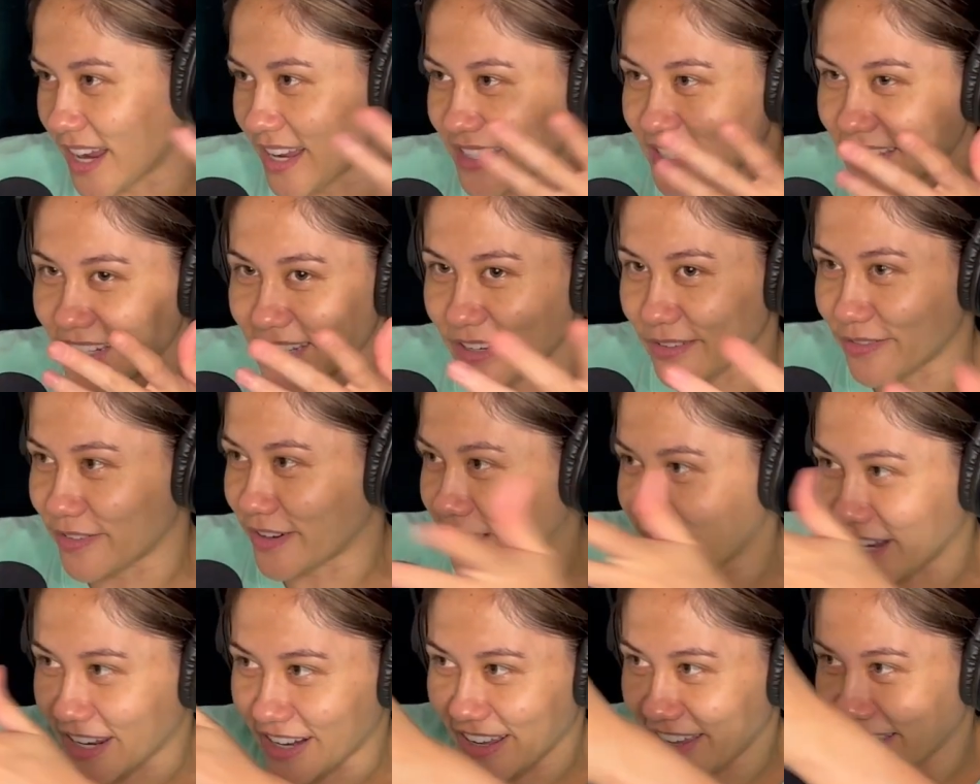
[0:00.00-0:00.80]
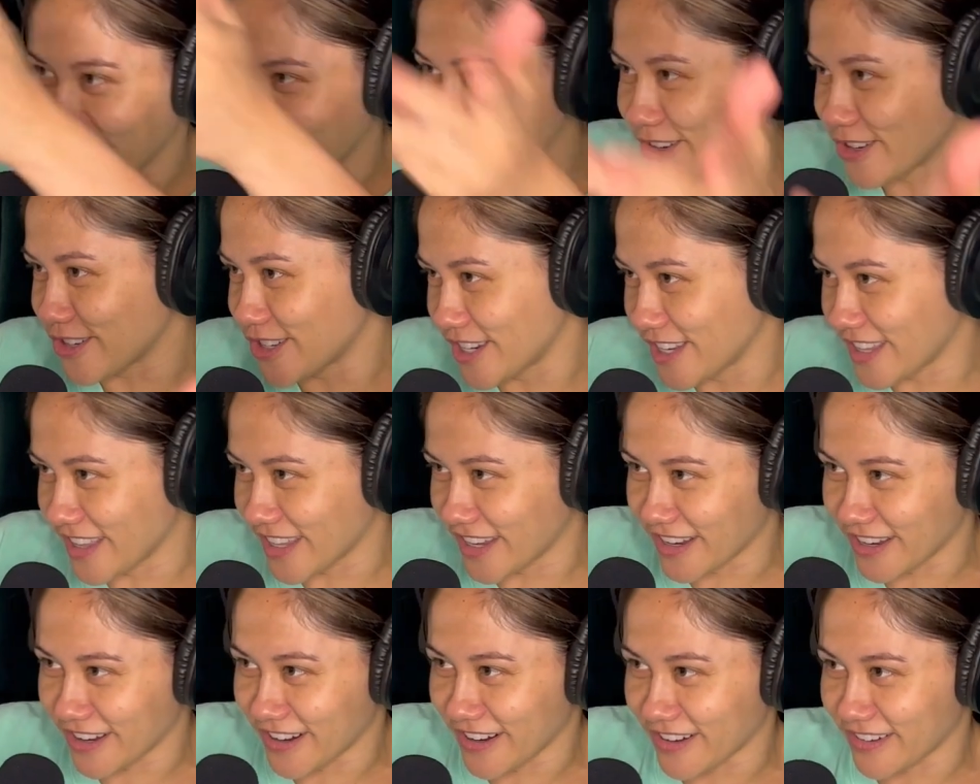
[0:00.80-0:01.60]
It's a different kind of energy
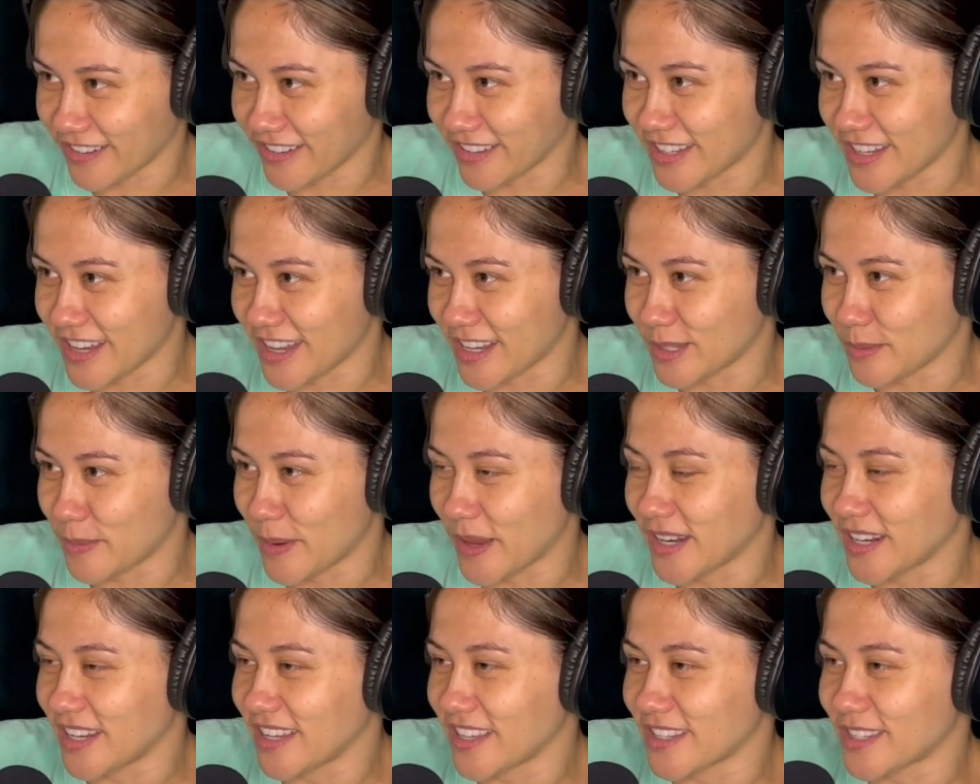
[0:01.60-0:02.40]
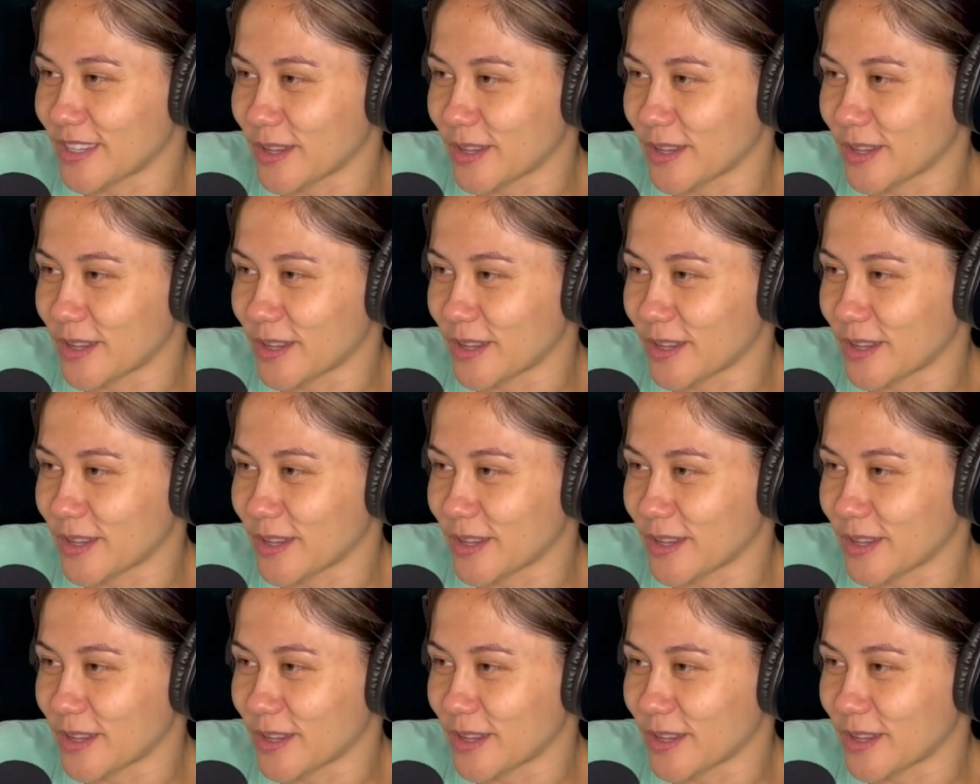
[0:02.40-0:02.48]
that you're expending.